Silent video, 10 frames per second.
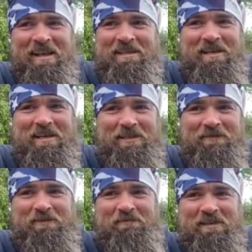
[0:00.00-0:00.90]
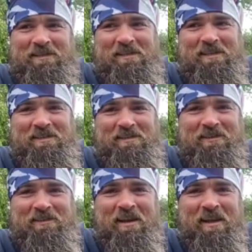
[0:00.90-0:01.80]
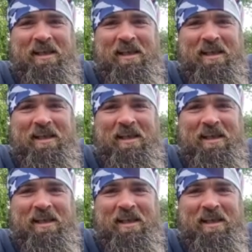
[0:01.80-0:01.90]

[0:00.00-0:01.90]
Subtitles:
said she was my sister,